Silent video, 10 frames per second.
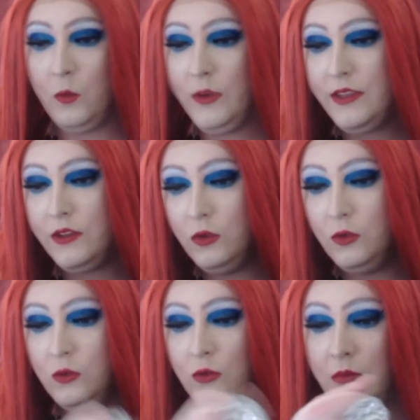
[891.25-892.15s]
with
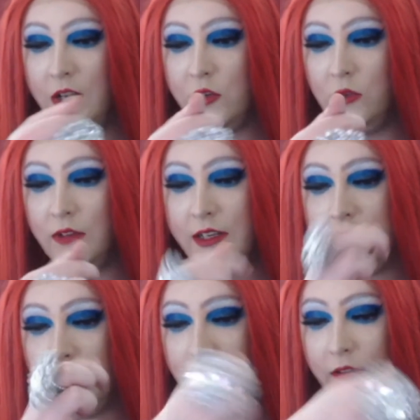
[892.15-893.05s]
all my jewellery,
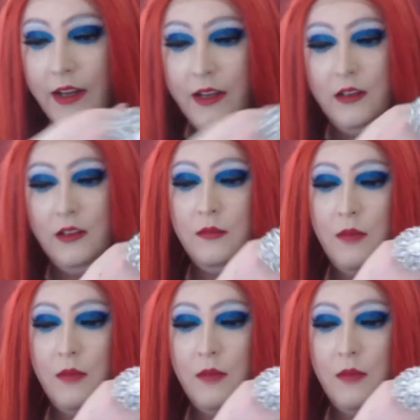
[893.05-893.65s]
so my ring,